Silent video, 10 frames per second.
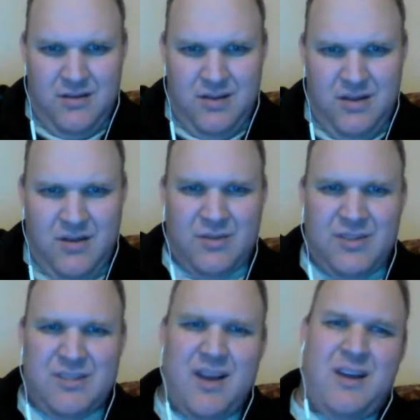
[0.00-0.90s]
they don't
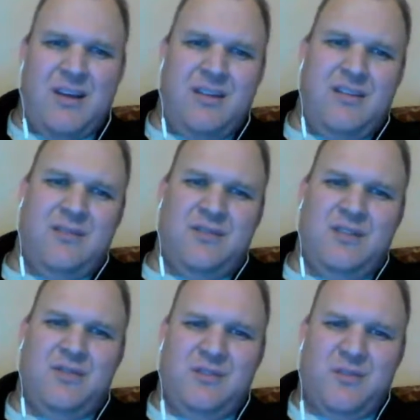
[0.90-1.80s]
reside.
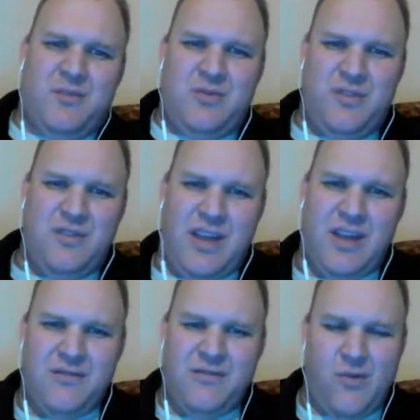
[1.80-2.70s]
Residuals are between
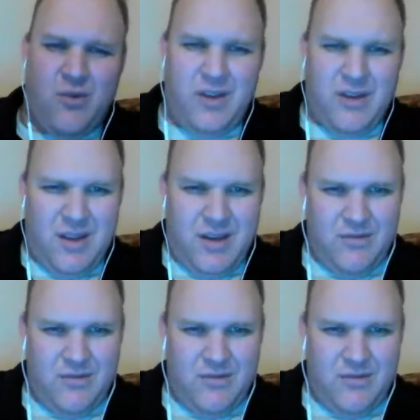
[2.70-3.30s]
negative 40 and negative